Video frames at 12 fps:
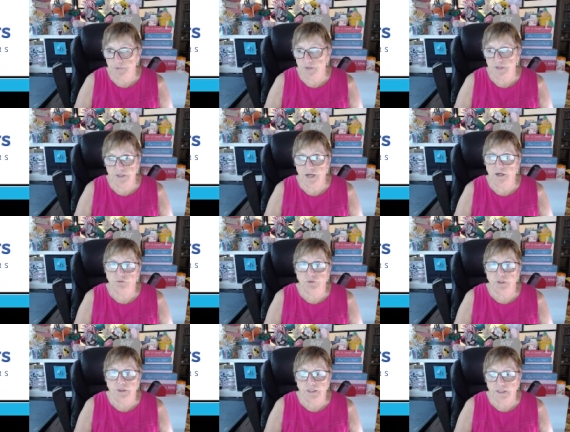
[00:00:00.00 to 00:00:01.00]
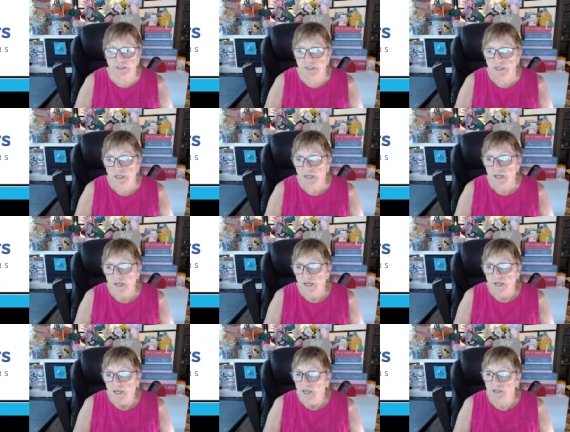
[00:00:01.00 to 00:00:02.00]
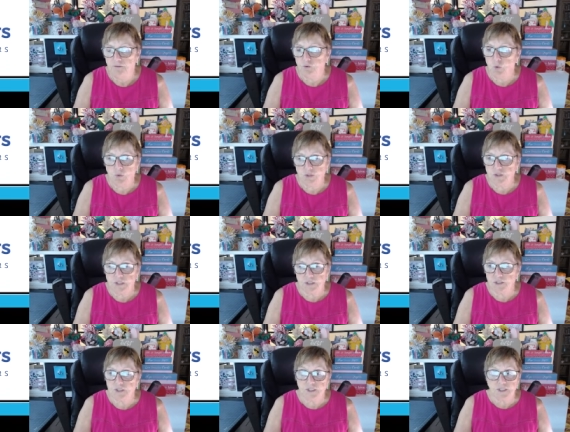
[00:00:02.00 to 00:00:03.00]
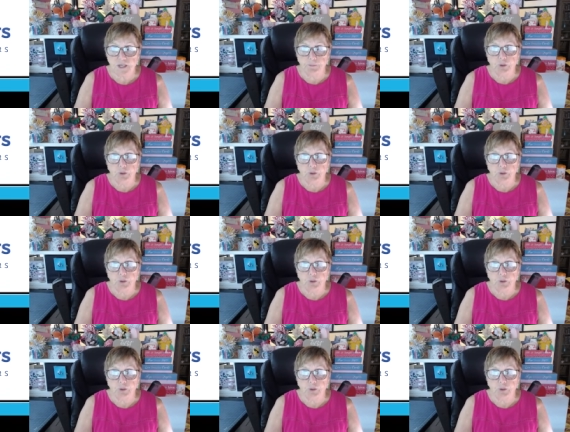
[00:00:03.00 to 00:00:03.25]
on everything. And of course, this is the summer